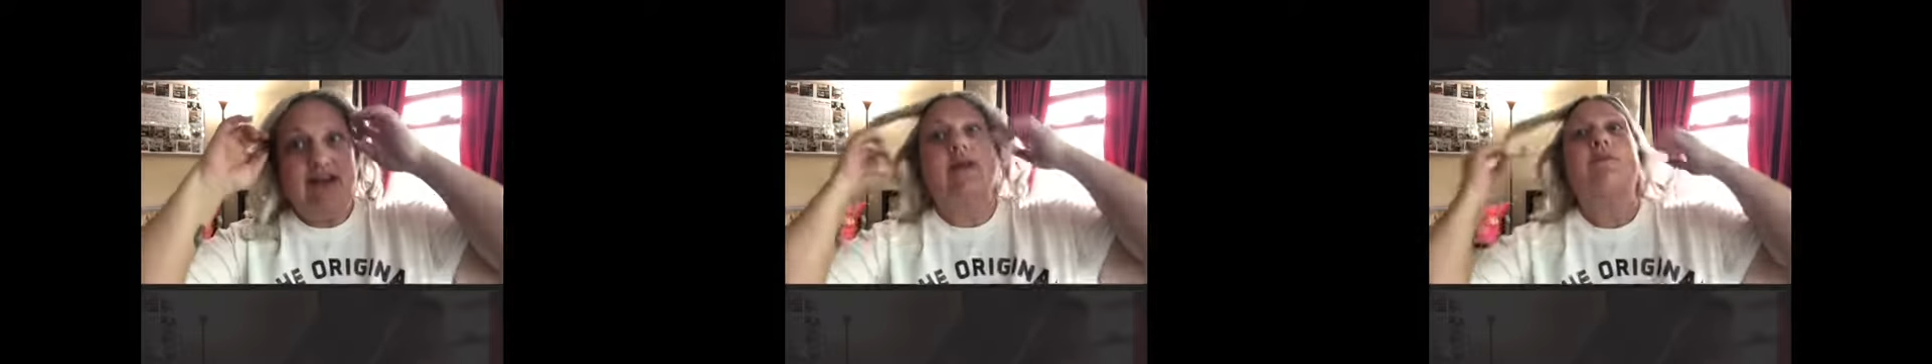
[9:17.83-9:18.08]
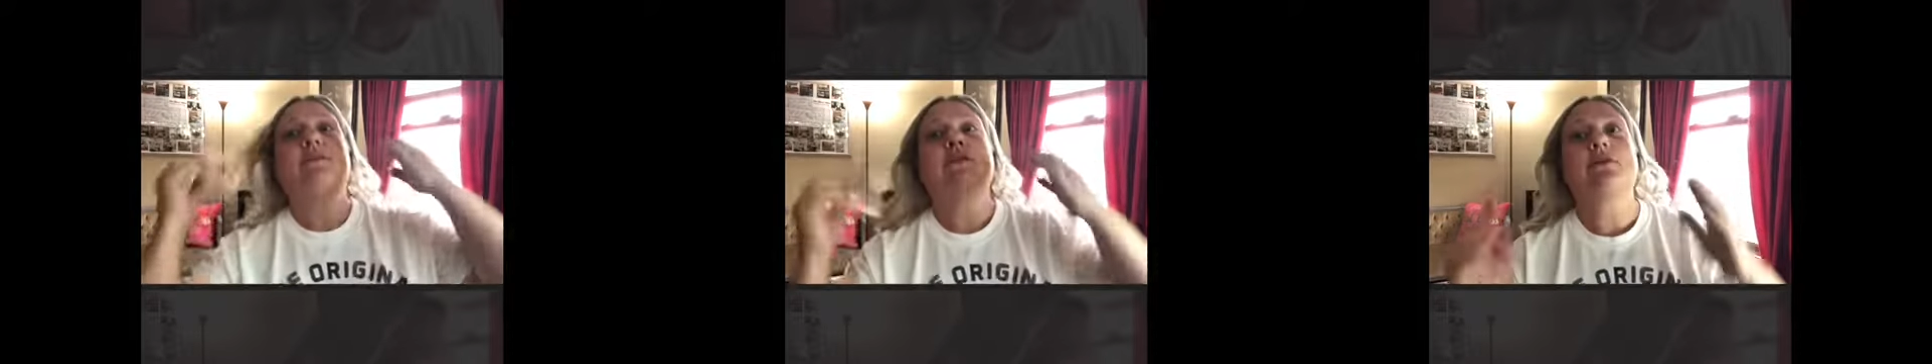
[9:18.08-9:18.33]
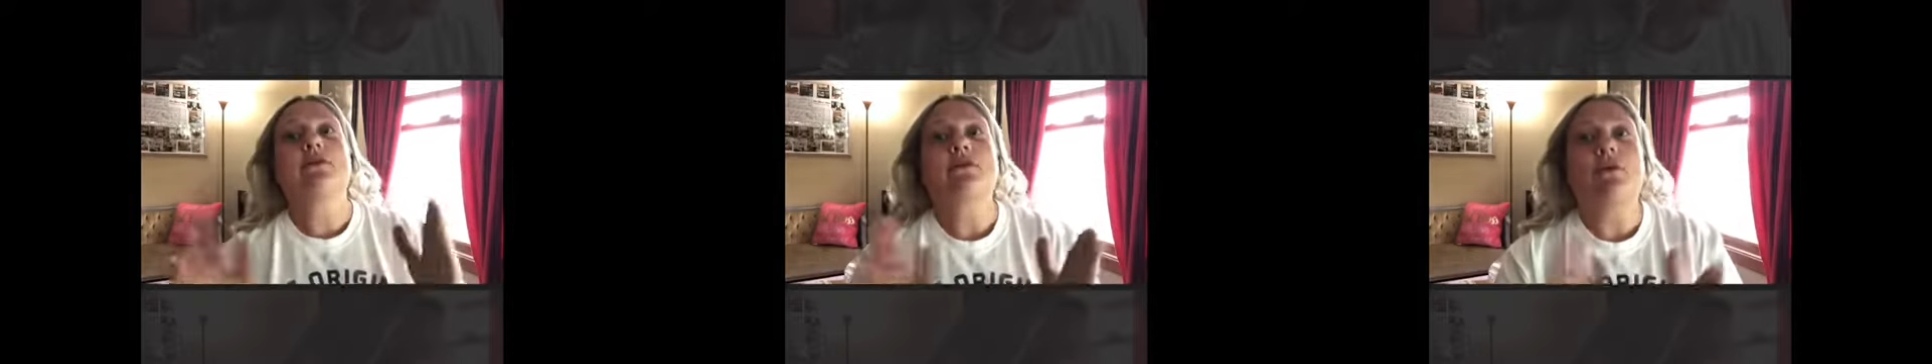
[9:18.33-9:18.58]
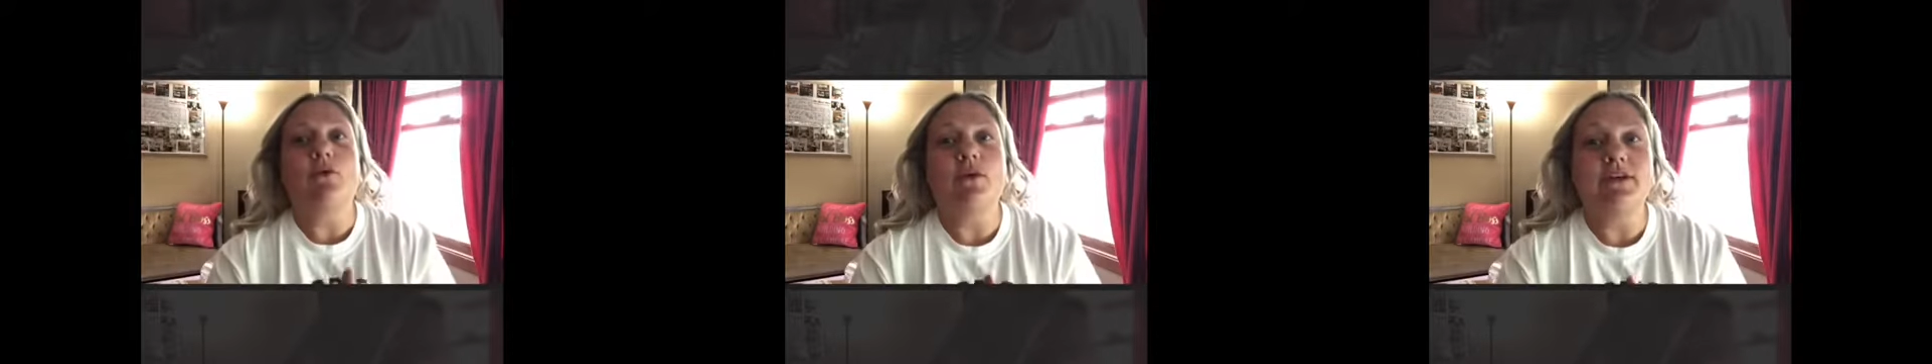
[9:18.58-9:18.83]
I'm
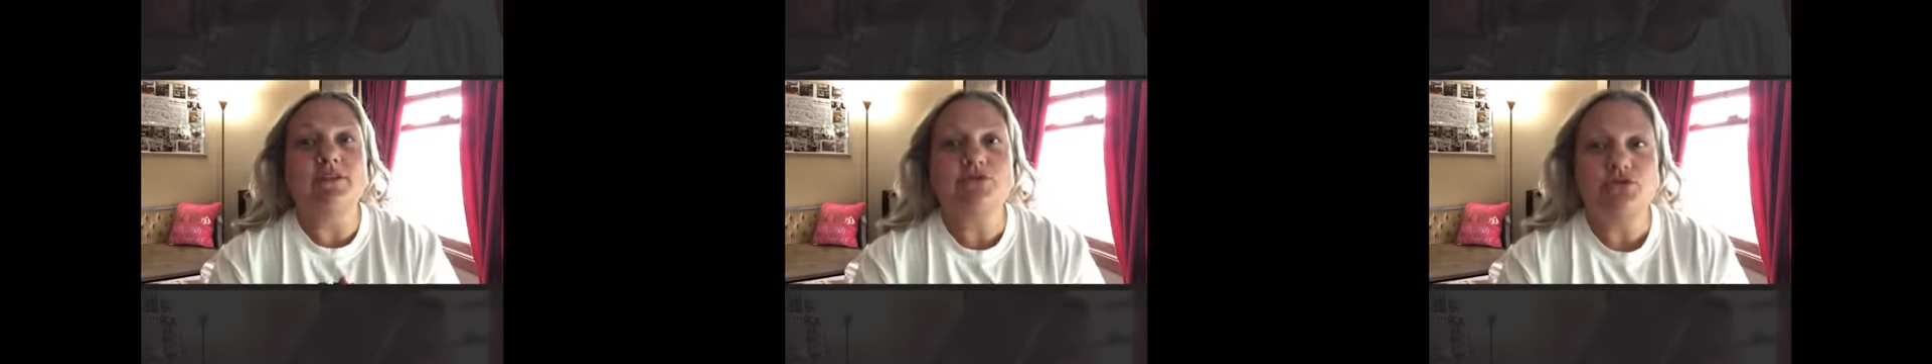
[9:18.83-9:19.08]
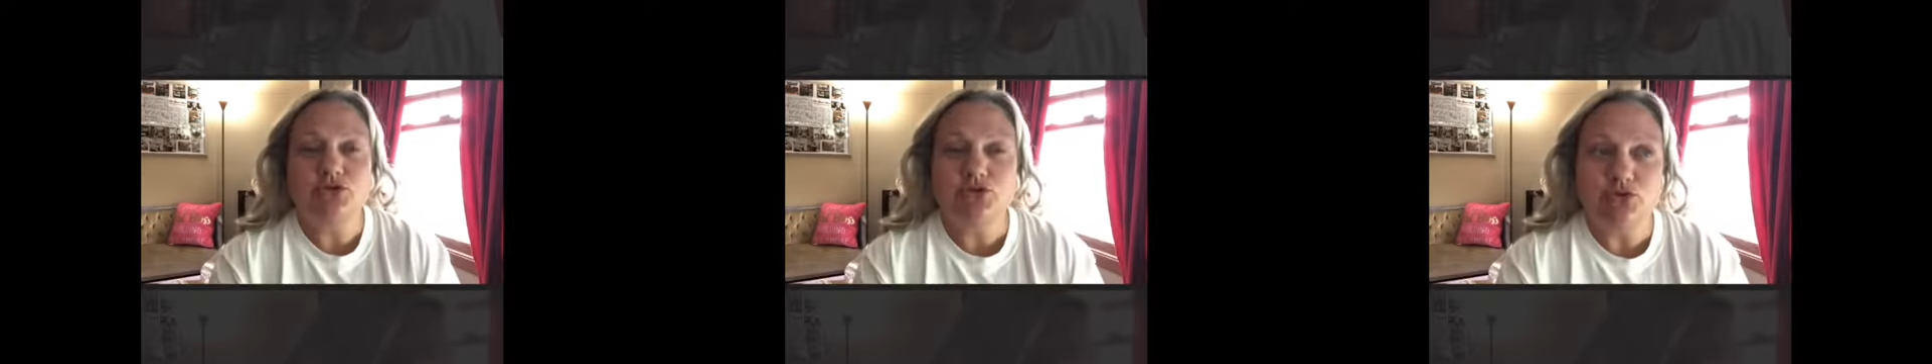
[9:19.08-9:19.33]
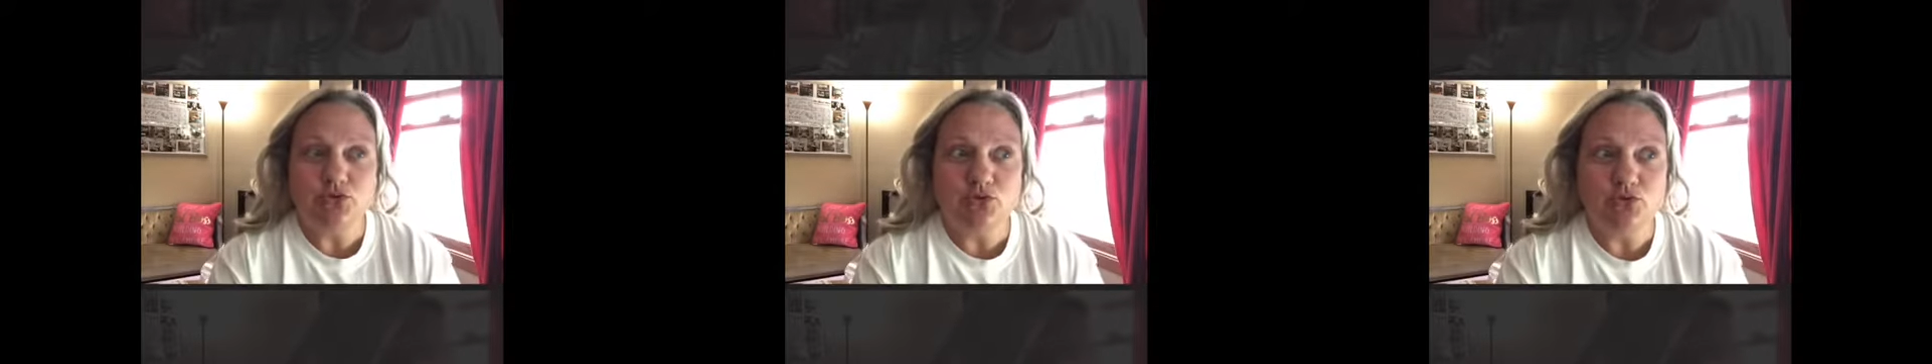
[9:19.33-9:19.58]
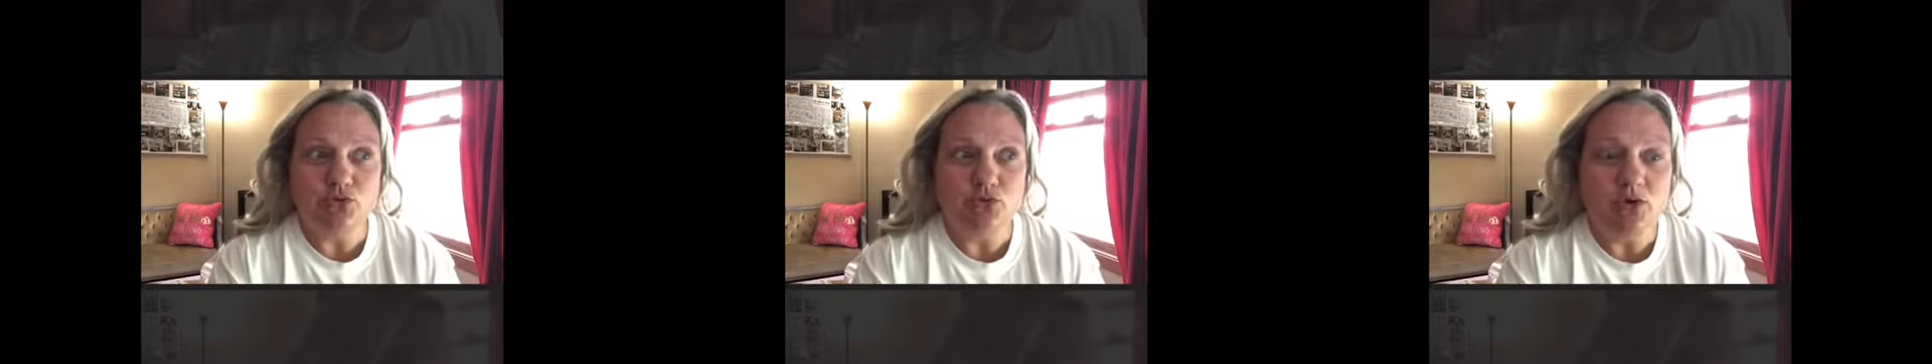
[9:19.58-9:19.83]
going
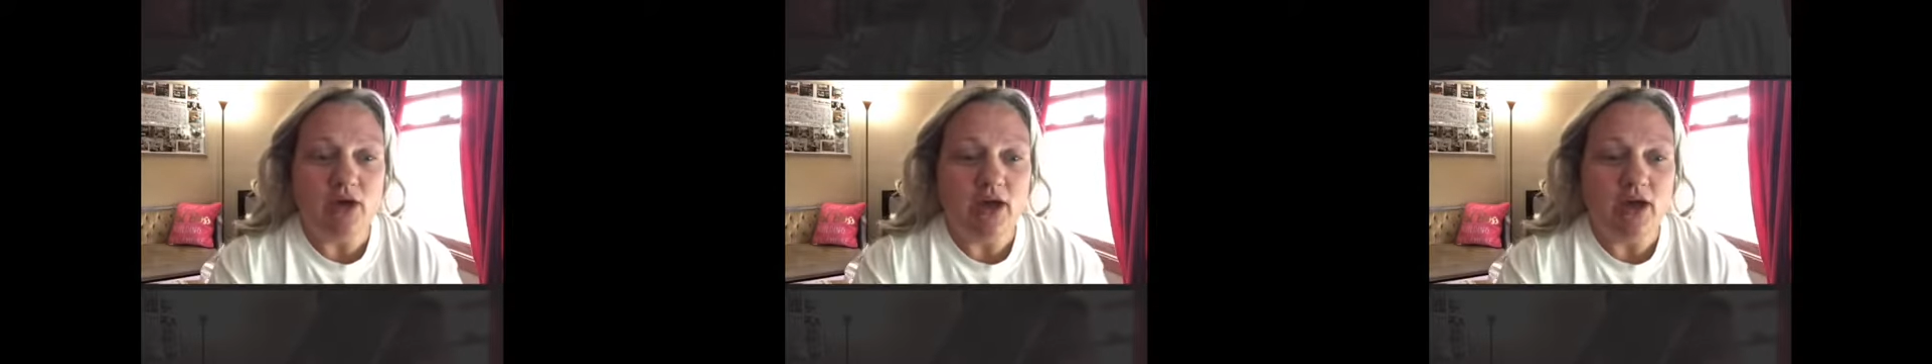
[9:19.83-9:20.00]
to